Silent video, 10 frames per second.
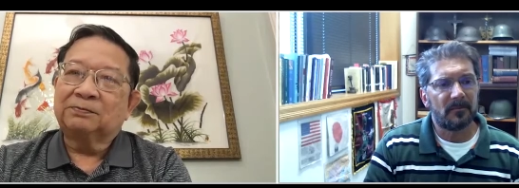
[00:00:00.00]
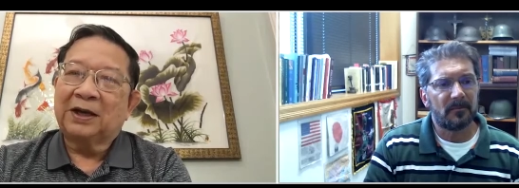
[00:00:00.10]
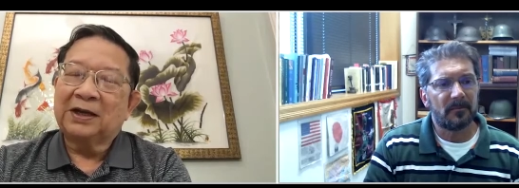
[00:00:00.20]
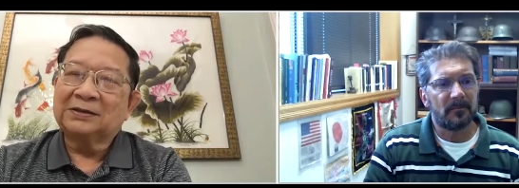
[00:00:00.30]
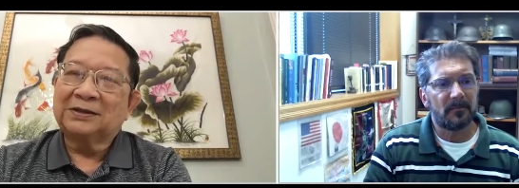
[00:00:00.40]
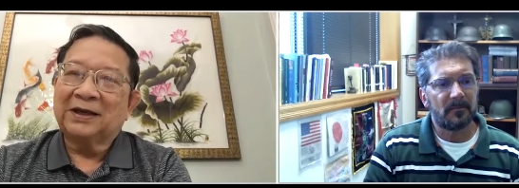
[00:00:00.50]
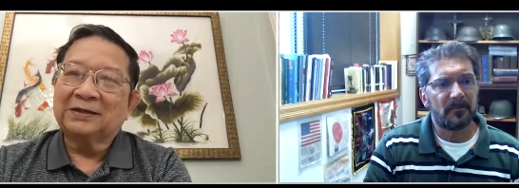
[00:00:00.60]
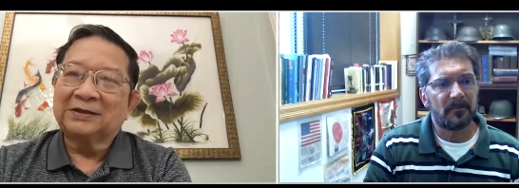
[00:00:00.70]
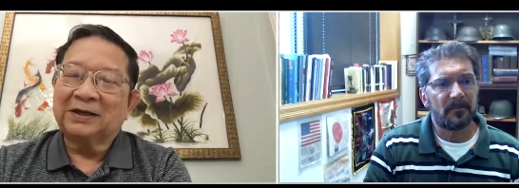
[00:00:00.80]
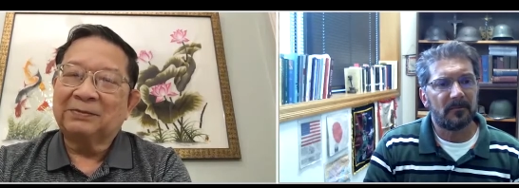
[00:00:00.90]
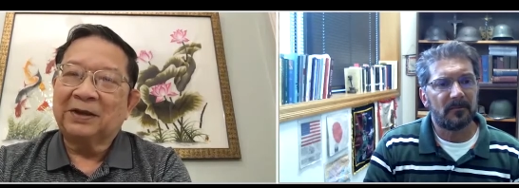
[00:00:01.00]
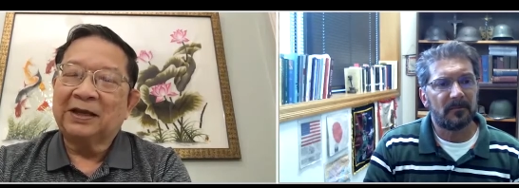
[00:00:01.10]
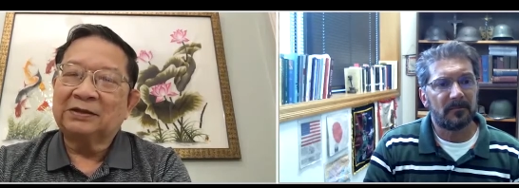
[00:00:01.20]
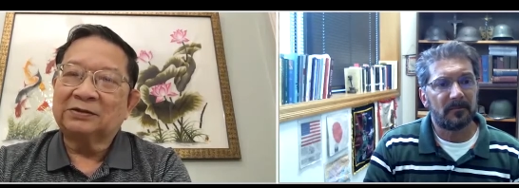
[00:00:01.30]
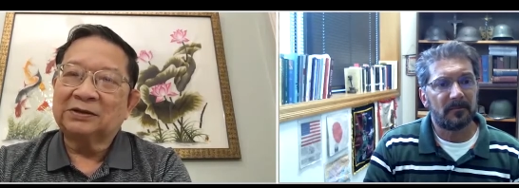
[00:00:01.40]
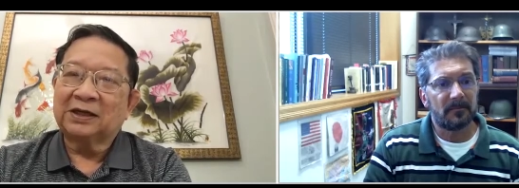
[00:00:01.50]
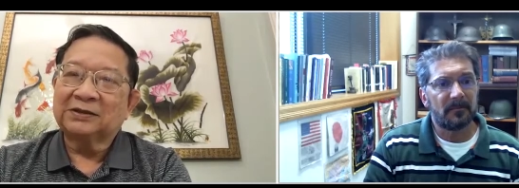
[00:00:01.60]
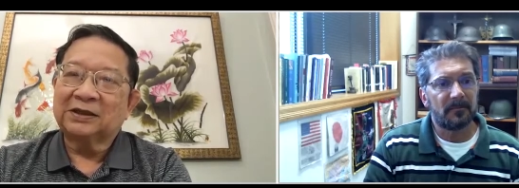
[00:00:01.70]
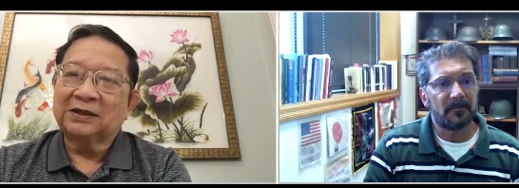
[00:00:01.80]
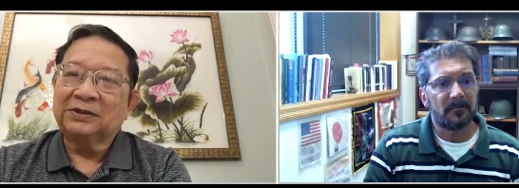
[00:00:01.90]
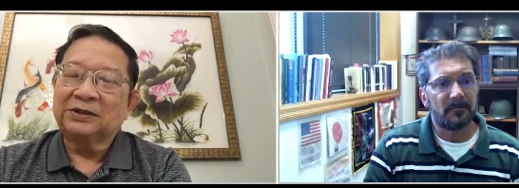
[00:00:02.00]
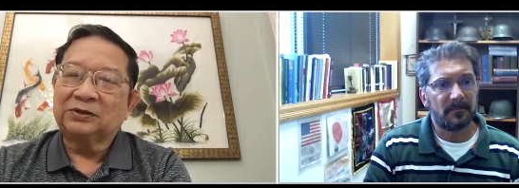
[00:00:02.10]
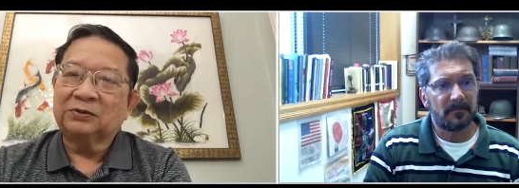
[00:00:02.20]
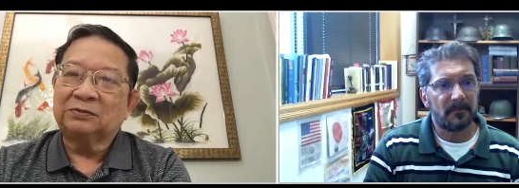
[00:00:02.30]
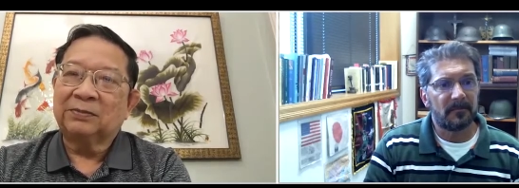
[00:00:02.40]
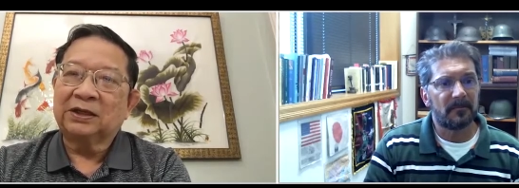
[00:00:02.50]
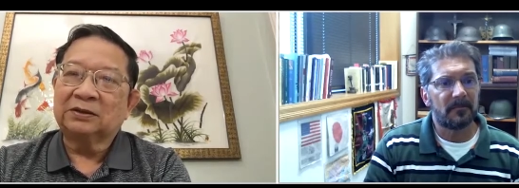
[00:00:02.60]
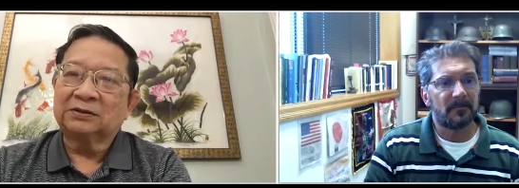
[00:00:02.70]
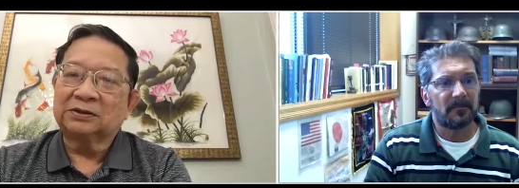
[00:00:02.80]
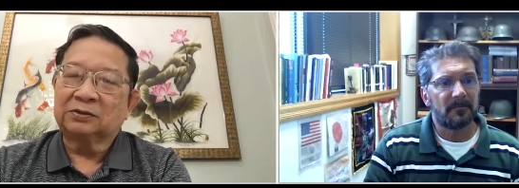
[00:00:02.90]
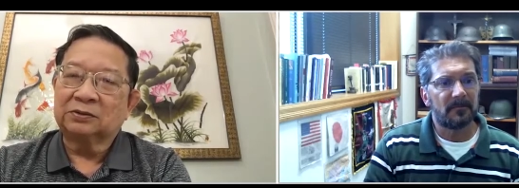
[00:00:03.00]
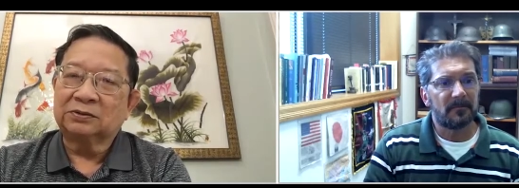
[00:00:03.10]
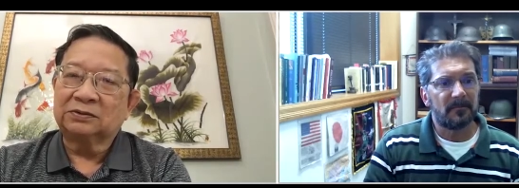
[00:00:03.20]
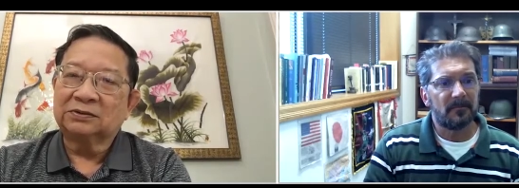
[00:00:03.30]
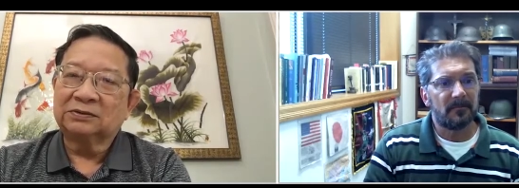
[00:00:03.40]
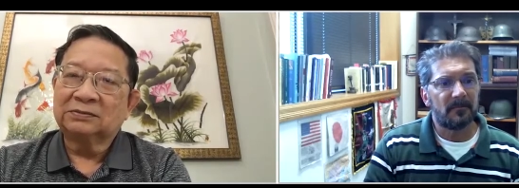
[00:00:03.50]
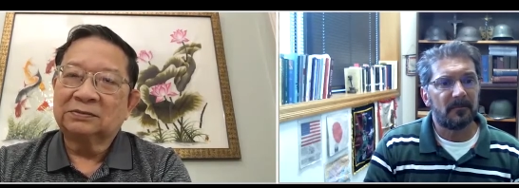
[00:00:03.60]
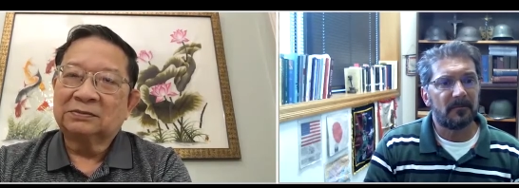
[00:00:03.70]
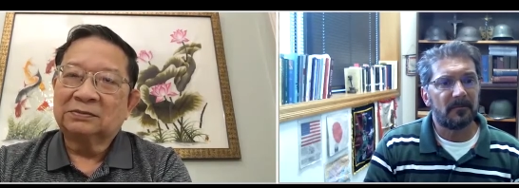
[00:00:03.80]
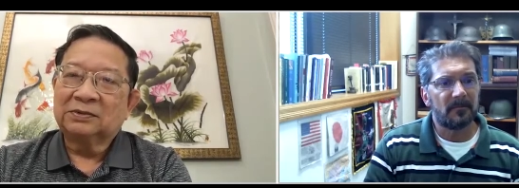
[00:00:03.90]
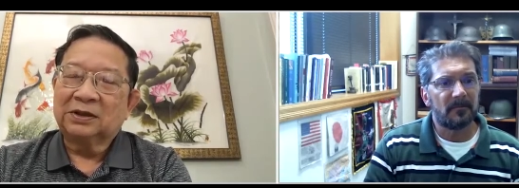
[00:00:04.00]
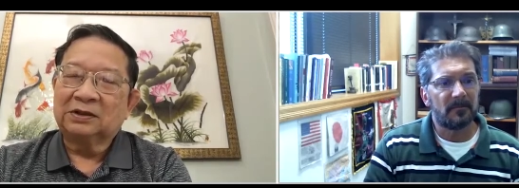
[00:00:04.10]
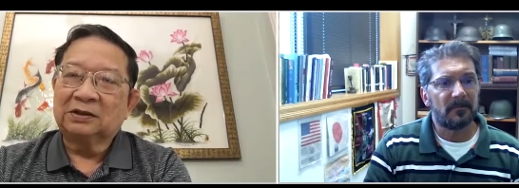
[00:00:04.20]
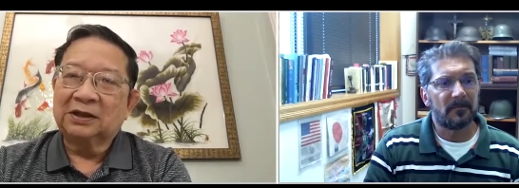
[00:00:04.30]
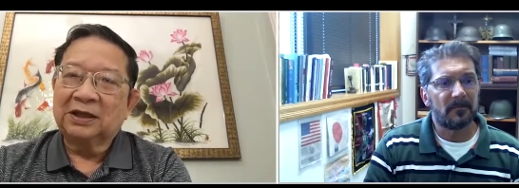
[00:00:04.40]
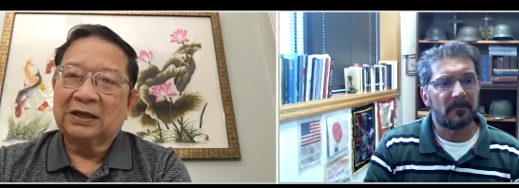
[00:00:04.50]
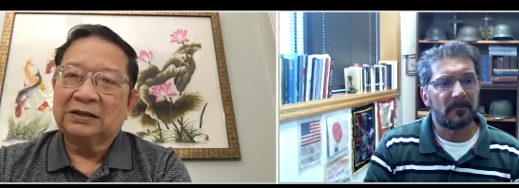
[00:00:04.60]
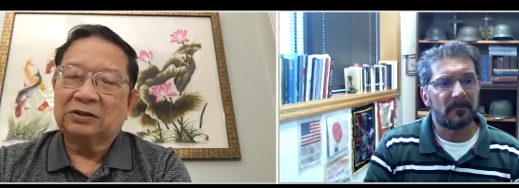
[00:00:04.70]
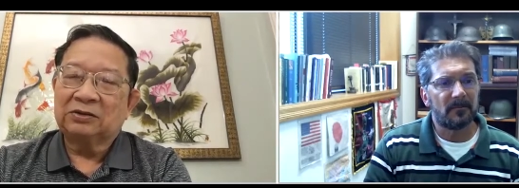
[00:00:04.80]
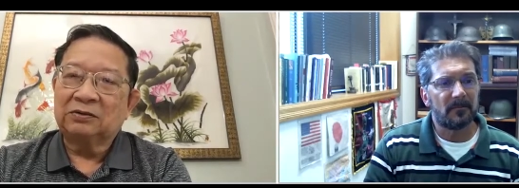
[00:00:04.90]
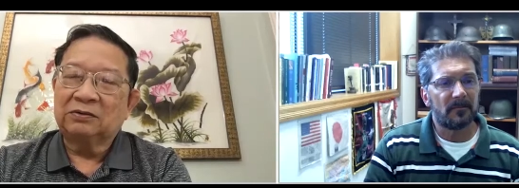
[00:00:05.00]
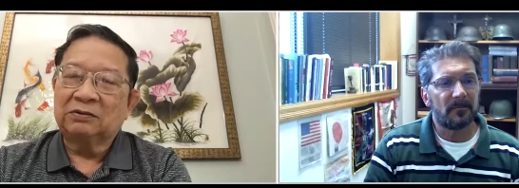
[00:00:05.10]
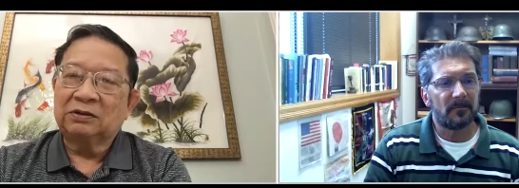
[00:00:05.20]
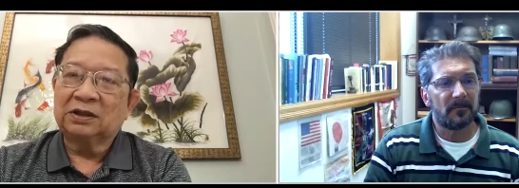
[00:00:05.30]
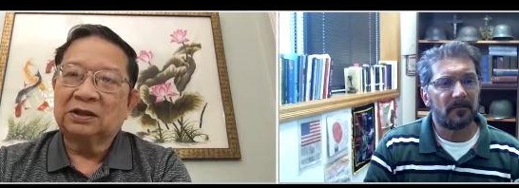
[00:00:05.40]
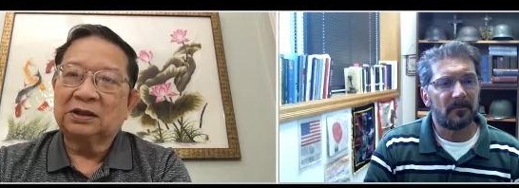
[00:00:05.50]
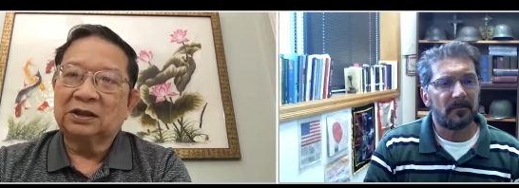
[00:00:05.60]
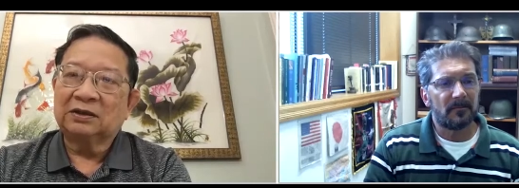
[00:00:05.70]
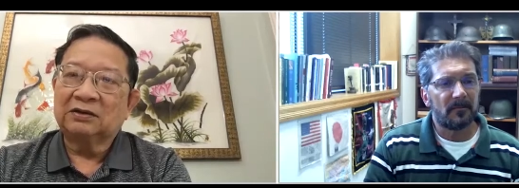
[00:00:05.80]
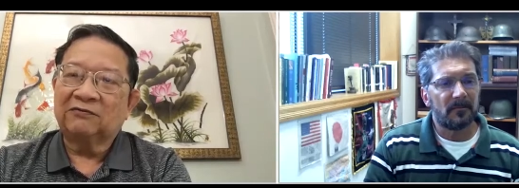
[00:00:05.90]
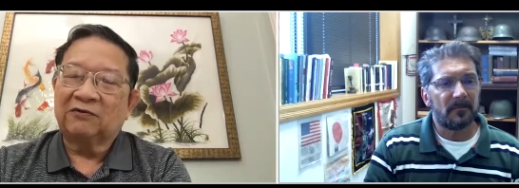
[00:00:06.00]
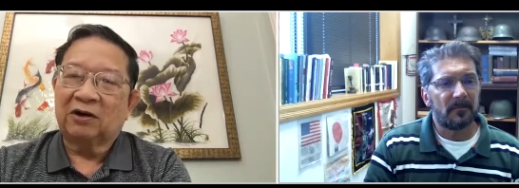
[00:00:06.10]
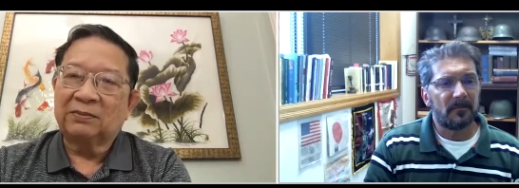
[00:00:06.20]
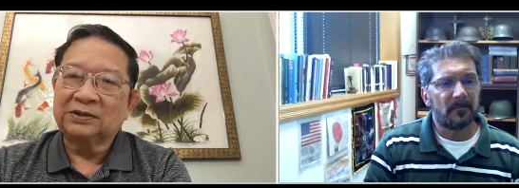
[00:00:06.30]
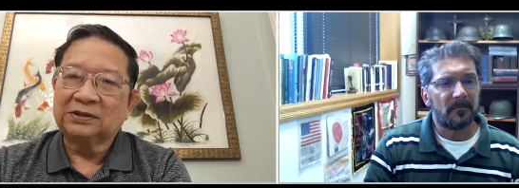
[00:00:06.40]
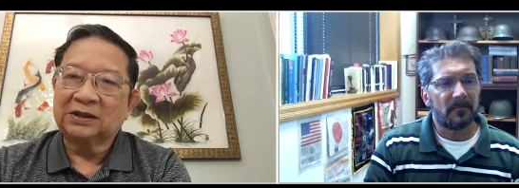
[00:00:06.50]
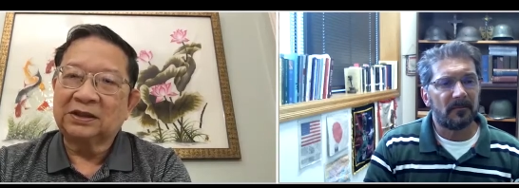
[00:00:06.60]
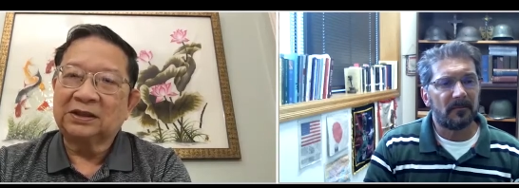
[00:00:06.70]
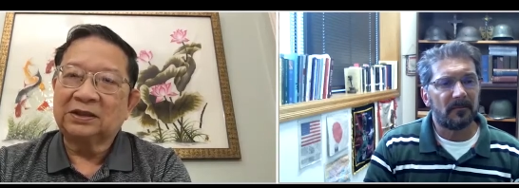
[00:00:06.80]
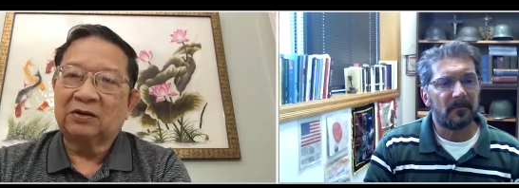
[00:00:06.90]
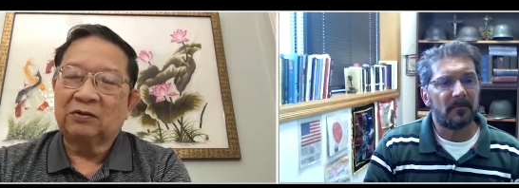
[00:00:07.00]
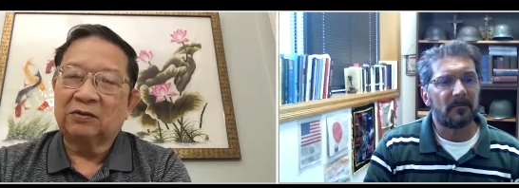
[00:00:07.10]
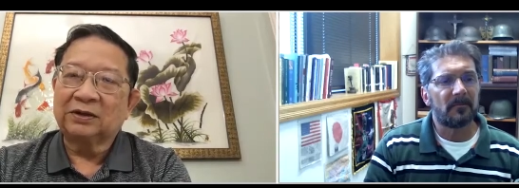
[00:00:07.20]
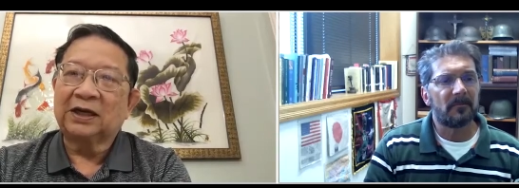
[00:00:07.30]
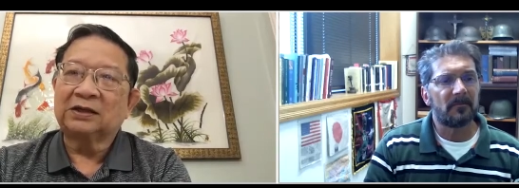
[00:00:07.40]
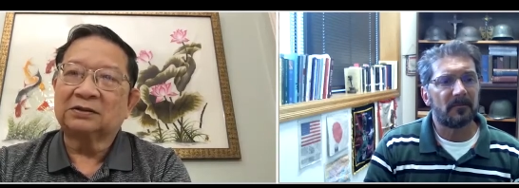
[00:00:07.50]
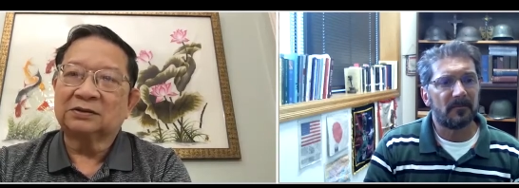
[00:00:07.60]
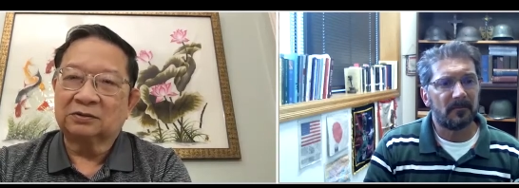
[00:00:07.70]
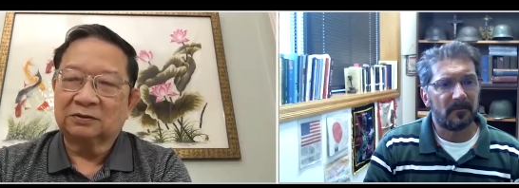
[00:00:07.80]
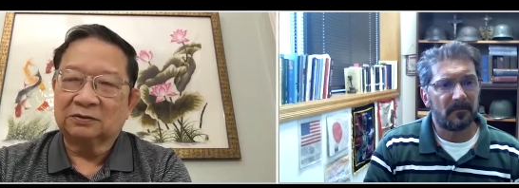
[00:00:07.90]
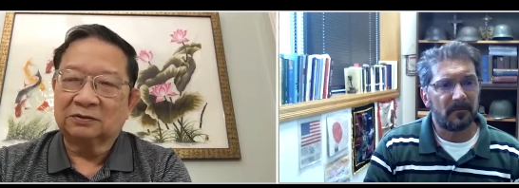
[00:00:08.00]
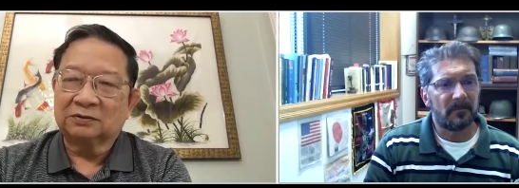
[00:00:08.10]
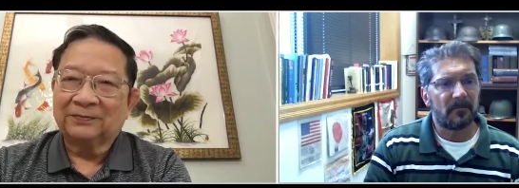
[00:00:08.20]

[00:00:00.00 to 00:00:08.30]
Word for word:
Speaker 1: pass the exam, the entrance exam into medical school, either that or uh, pharmacy or dental school.